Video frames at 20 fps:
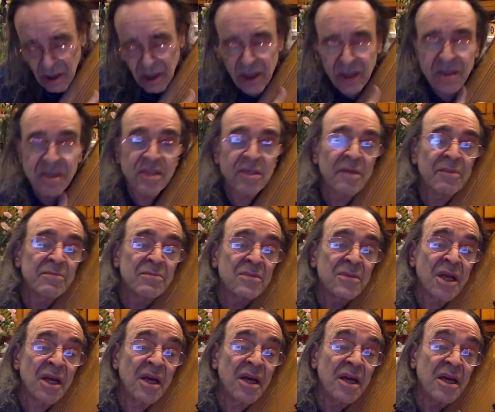And
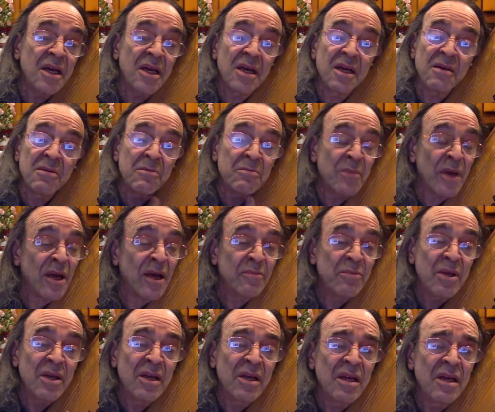someday,
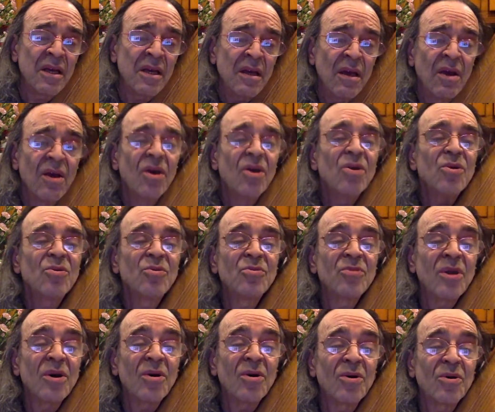maybe, who
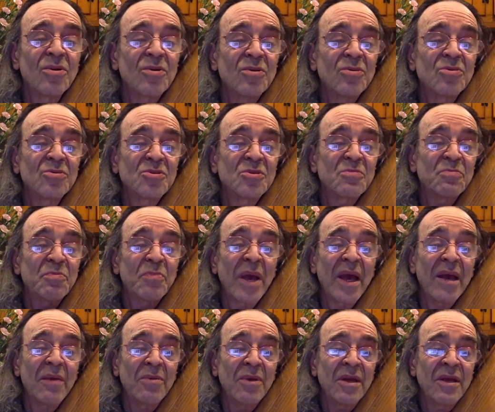knows,
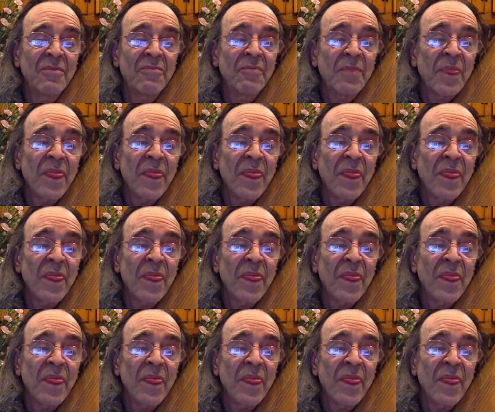baby,